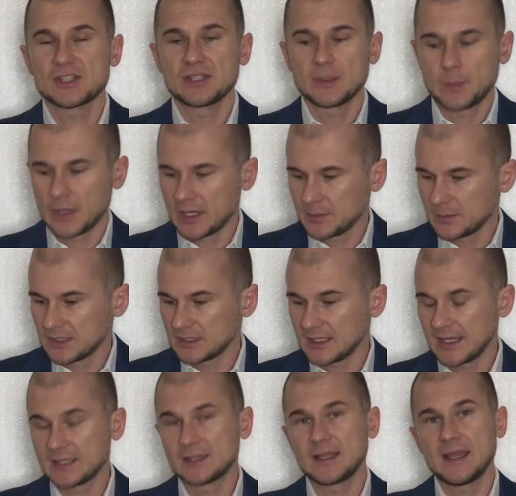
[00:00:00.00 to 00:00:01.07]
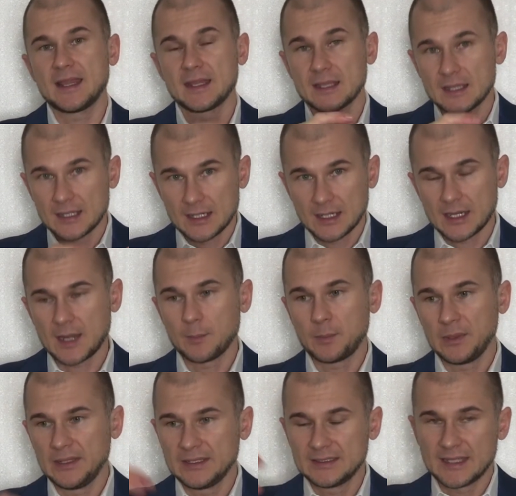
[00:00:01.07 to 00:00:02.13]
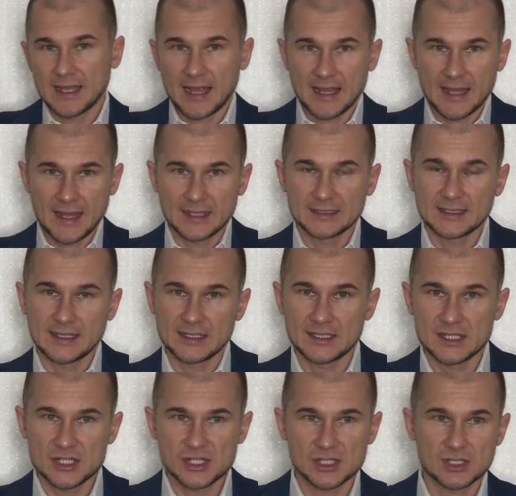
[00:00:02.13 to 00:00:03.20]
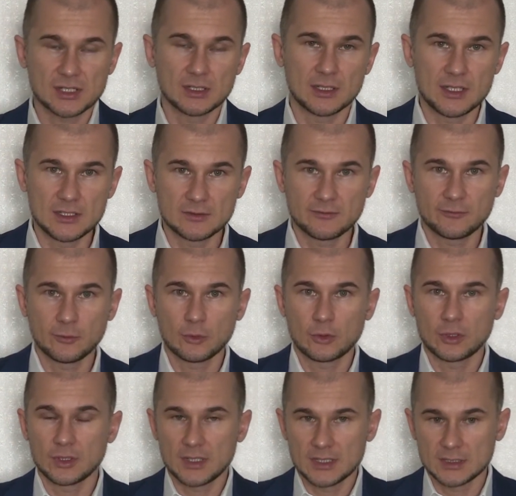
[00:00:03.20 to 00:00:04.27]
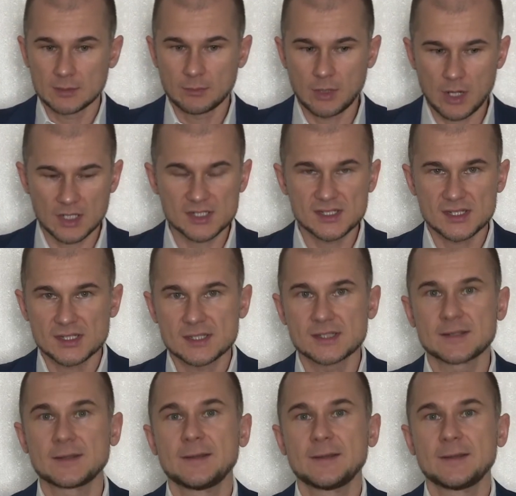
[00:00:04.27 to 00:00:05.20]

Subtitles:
department, and they complete add additional info in the boxes